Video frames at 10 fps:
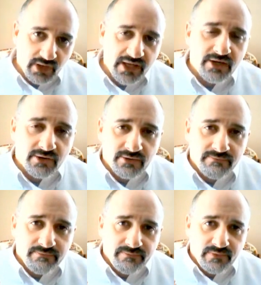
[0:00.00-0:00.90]
player
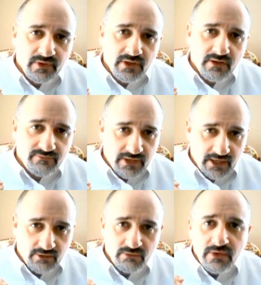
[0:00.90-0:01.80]
of
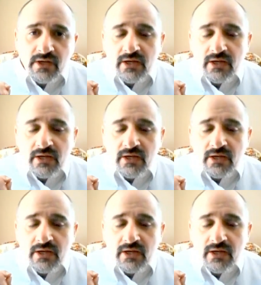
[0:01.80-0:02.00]
NATO,